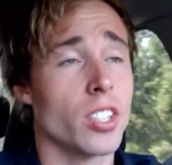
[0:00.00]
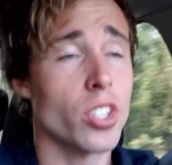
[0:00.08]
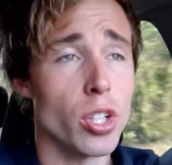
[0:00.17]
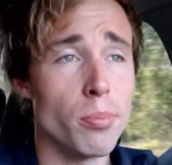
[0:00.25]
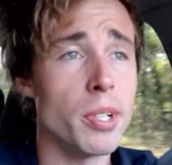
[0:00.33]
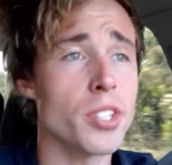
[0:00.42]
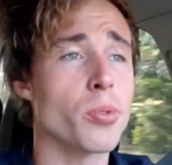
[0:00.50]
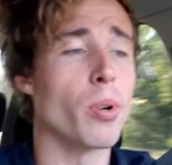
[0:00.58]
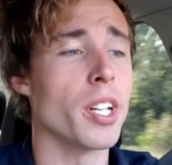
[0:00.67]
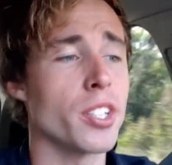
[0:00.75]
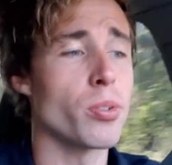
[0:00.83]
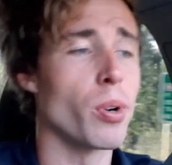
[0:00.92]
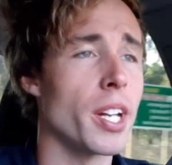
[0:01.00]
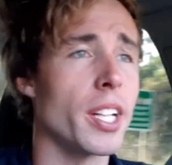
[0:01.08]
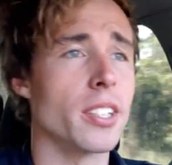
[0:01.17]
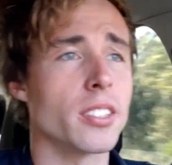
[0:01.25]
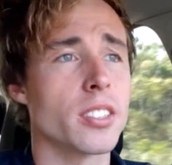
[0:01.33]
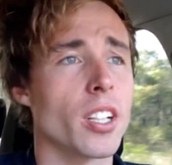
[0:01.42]
Could be
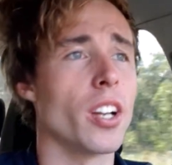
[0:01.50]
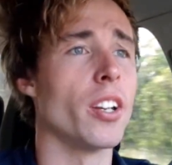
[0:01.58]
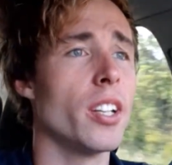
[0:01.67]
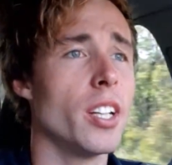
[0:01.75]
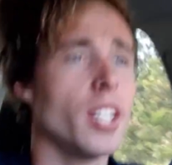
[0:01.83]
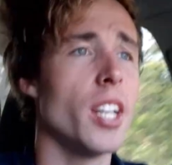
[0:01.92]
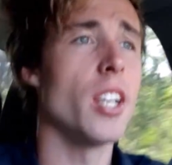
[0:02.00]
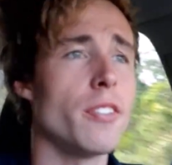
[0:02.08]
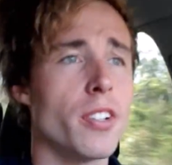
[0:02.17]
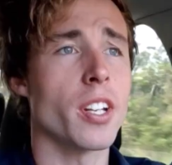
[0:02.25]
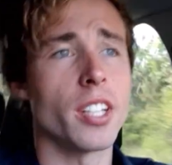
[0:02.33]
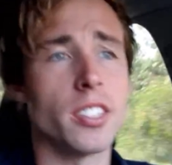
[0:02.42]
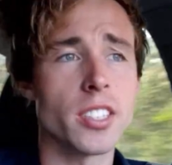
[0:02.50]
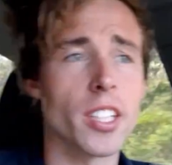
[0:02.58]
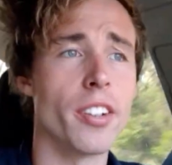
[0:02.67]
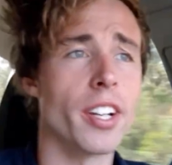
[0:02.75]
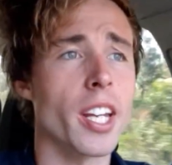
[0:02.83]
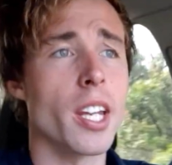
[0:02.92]
2020. So if you're
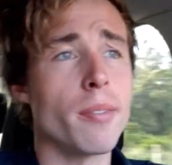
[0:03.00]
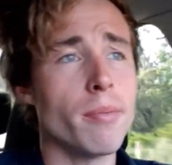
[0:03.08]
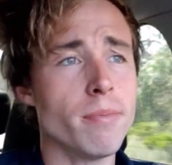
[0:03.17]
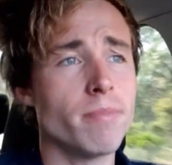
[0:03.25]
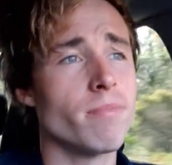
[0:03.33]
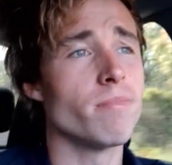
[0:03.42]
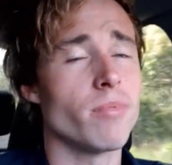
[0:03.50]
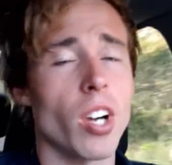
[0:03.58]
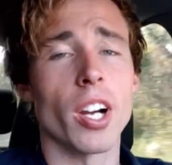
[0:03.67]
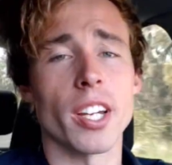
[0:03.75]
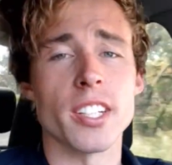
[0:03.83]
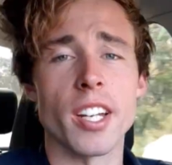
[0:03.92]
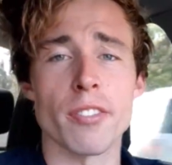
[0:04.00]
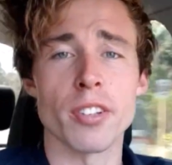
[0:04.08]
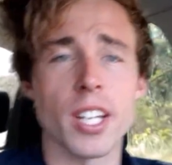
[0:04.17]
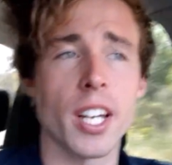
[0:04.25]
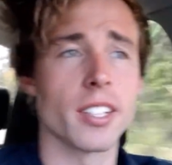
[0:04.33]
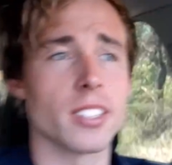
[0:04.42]
considering him, I can
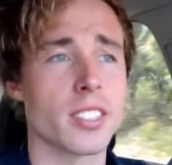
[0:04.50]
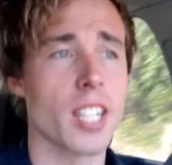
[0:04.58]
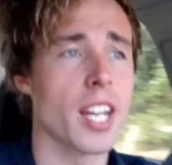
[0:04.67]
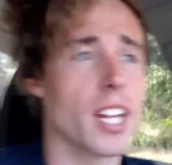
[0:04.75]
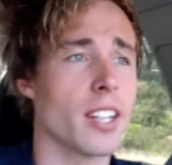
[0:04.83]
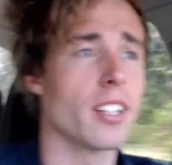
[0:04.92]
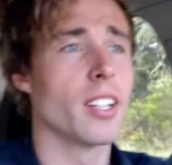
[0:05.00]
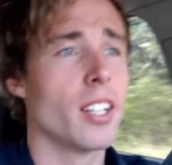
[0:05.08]
definitely understand.